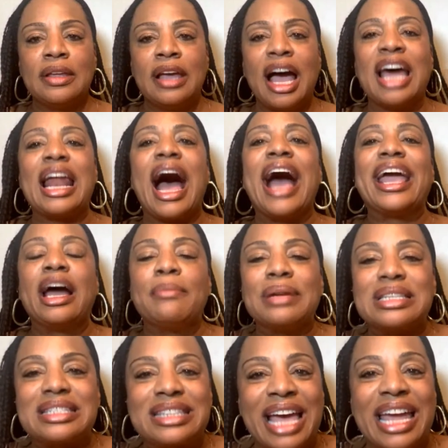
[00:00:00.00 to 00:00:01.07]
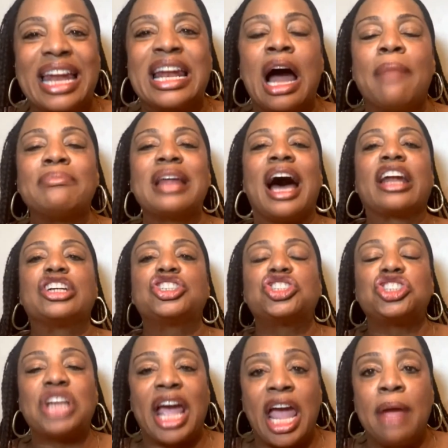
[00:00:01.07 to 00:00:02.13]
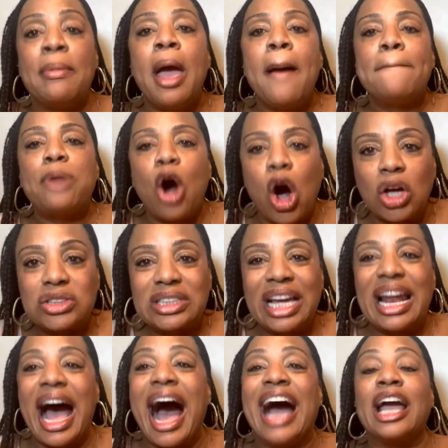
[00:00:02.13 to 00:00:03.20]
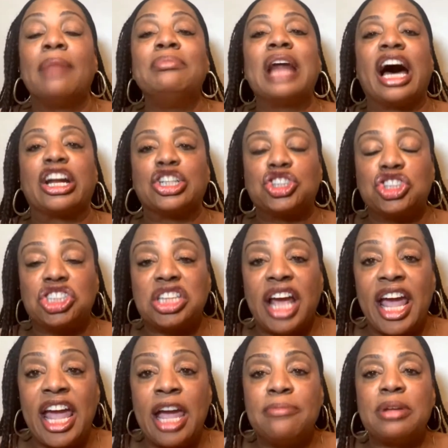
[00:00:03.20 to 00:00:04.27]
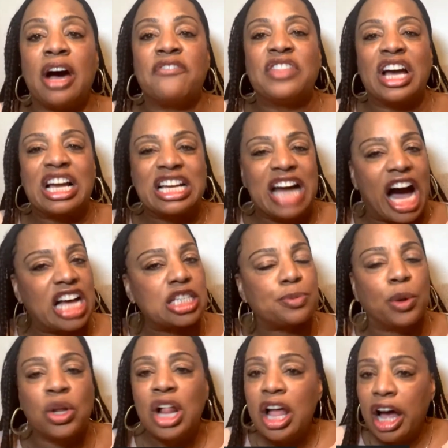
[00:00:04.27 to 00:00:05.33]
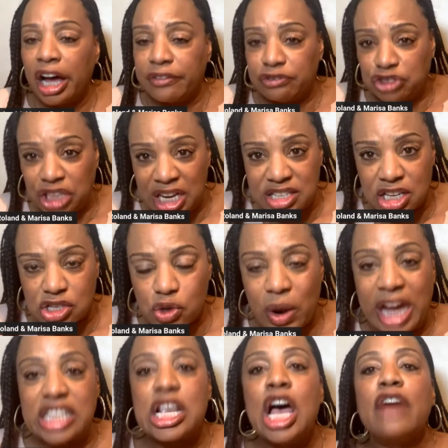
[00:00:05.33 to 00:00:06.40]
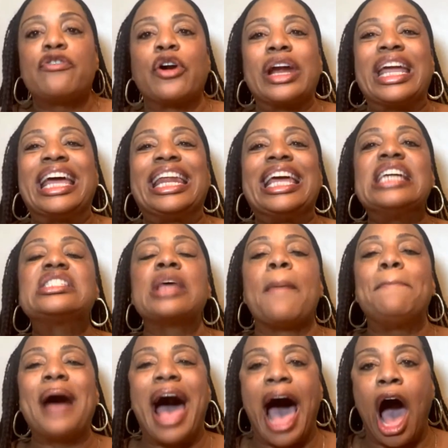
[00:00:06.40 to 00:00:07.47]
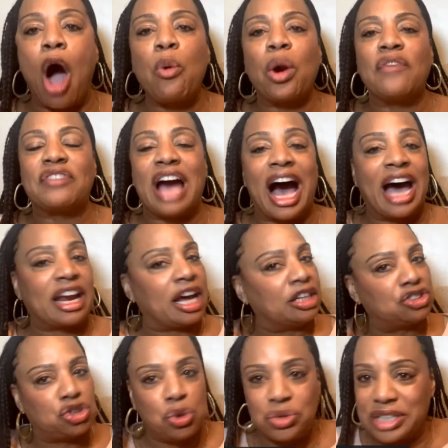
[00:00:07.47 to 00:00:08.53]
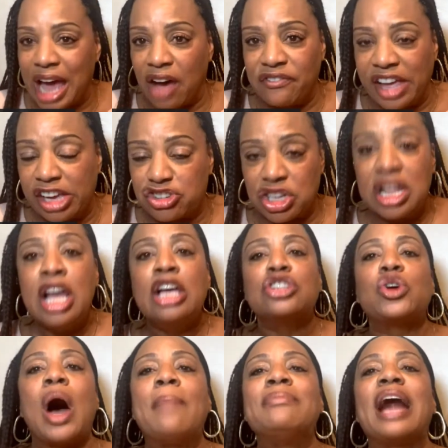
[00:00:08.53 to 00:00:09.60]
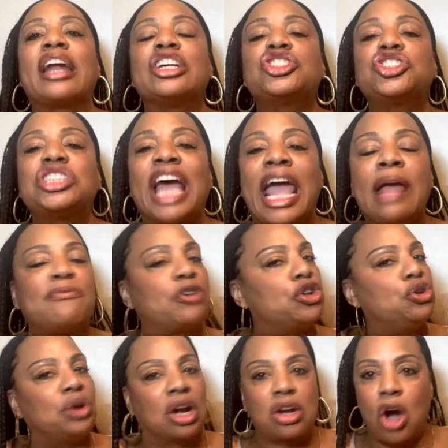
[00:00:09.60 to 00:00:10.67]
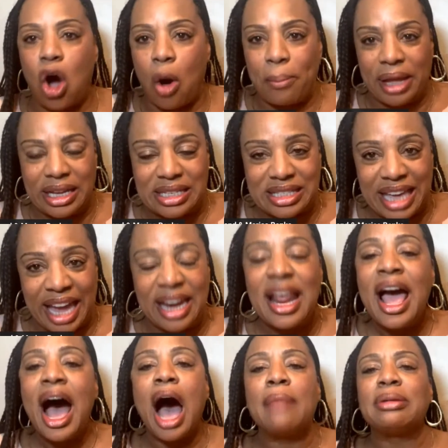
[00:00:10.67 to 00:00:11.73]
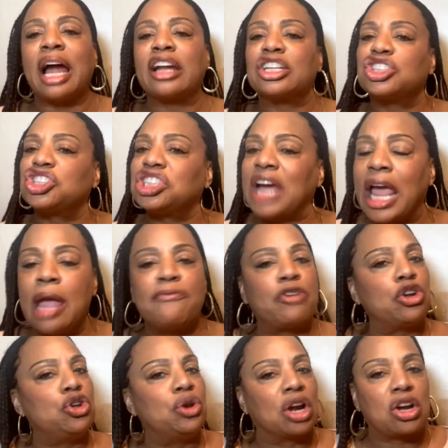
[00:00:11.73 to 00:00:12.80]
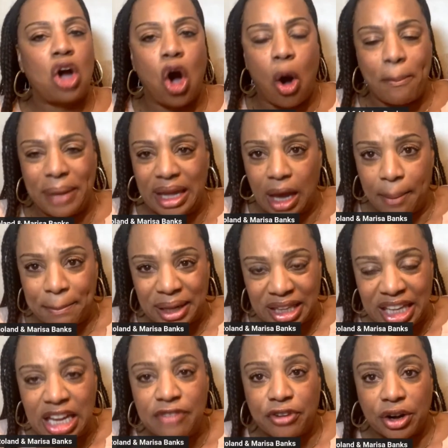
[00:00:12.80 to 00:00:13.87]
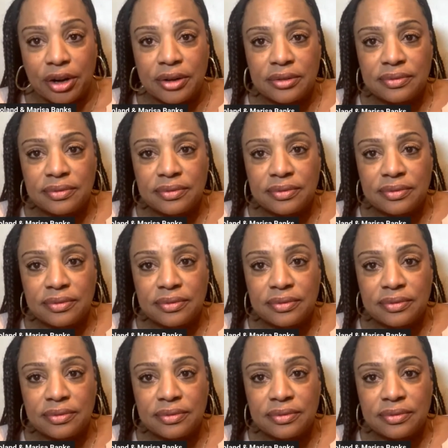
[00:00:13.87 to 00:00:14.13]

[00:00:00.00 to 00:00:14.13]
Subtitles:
and I am a saint, and I'm not ashamed. Paul said, I am not ashamed of the gospel of Jesus Christ, for it is the power of God unto salvation. So I'm not ashamed for you to call me a saint. I'm not ashamed for you to call me a believer.